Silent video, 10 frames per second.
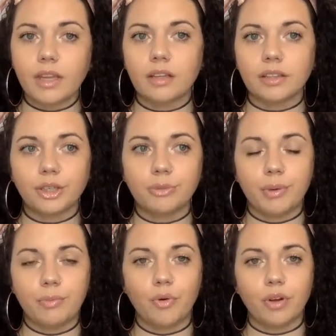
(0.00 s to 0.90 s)
a little
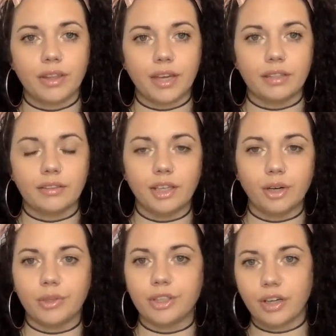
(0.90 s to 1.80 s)
bit more than,
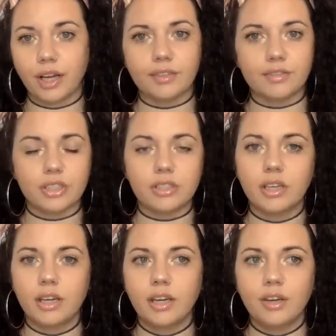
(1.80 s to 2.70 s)
when you're kind of just
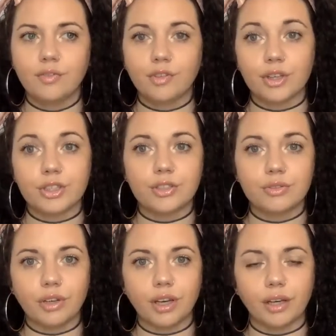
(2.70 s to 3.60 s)
first
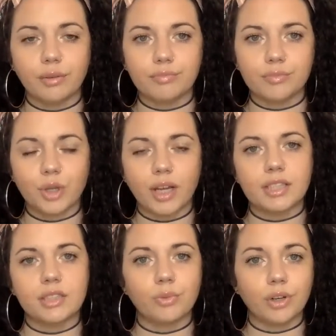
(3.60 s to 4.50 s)
trying
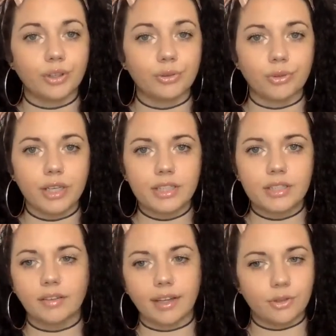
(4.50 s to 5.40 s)
to work through it.
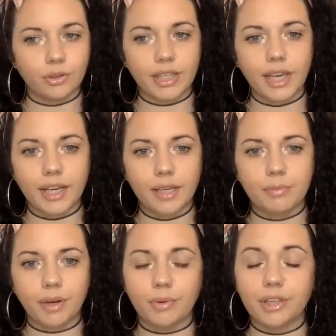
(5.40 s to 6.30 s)
I totally get it.
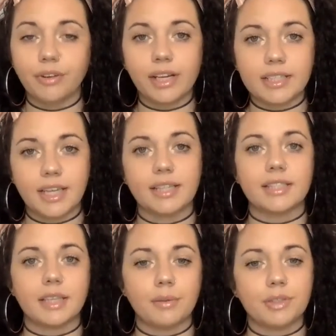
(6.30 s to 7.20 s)
But when you're ready to take the
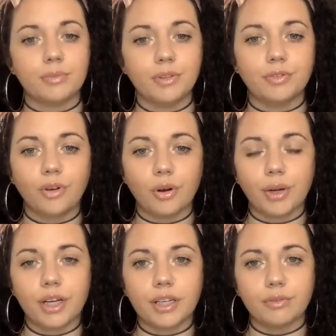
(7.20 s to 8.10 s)
steps to move
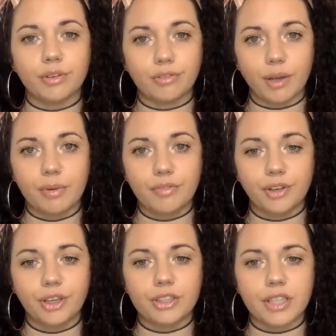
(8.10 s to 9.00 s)
forward and reframe it for
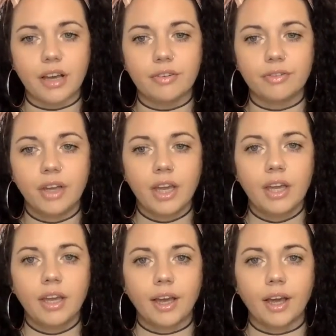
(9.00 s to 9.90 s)
yourself,
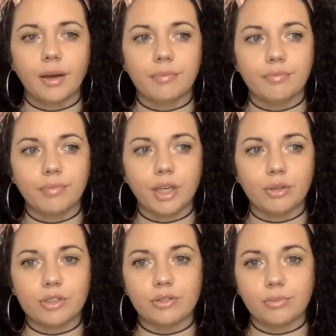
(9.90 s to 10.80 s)

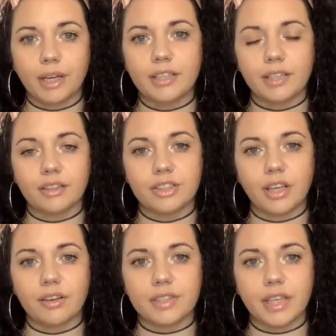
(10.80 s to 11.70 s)
just reminding
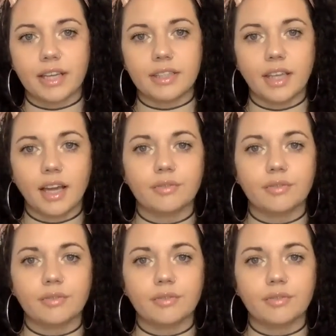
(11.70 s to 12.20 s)
ourselves that not